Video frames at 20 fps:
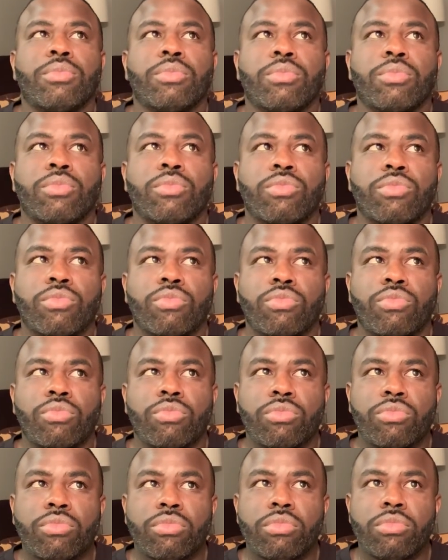
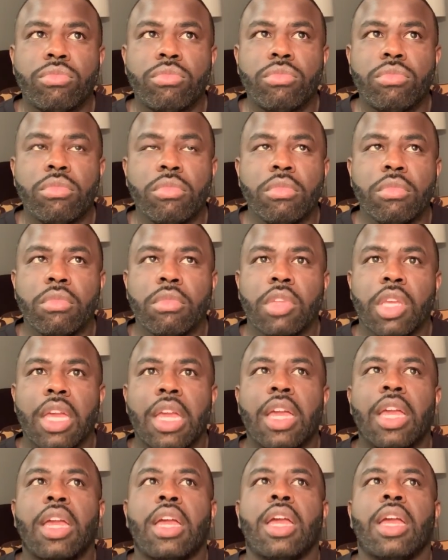
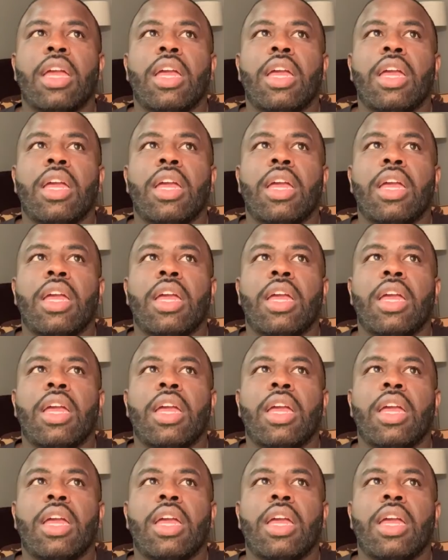Nothing is said.